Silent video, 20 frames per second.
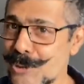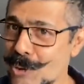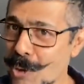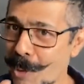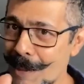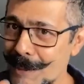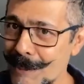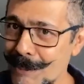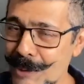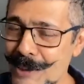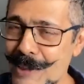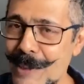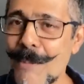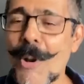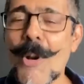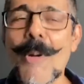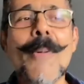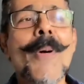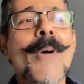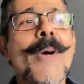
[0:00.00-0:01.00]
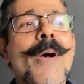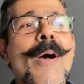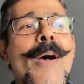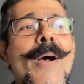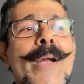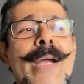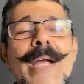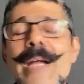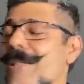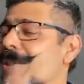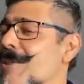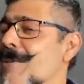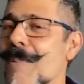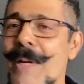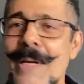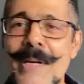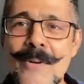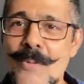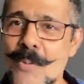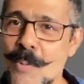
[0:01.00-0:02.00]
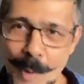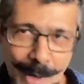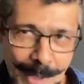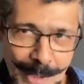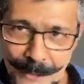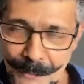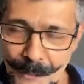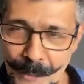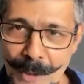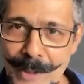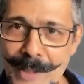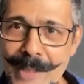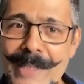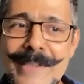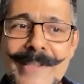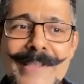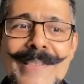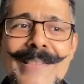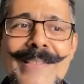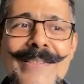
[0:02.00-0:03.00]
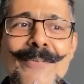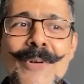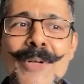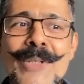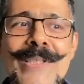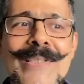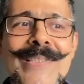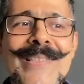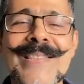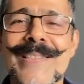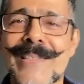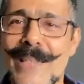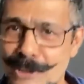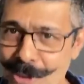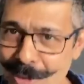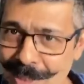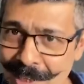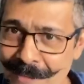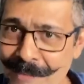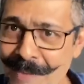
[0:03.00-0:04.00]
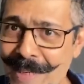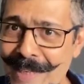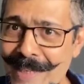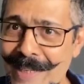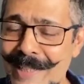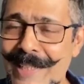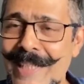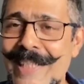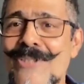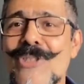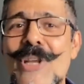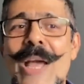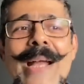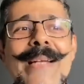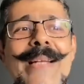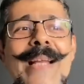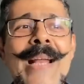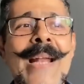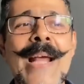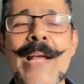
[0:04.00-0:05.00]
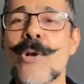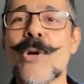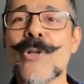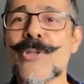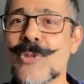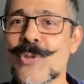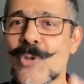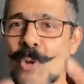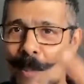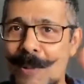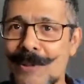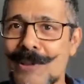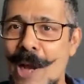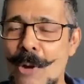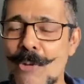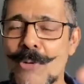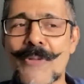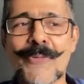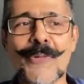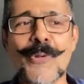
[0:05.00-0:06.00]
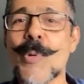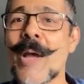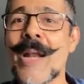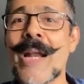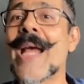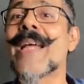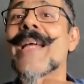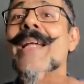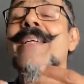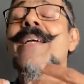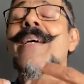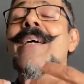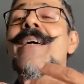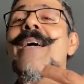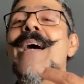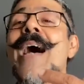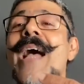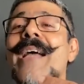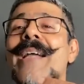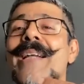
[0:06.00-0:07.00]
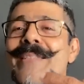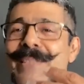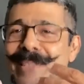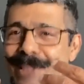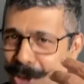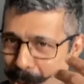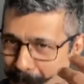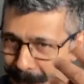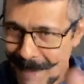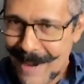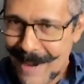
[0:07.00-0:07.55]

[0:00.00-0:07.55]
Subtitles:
so much, Massimo. It's been wonderful. It was such an invigorating chat, and I got so much out of you. And I can see your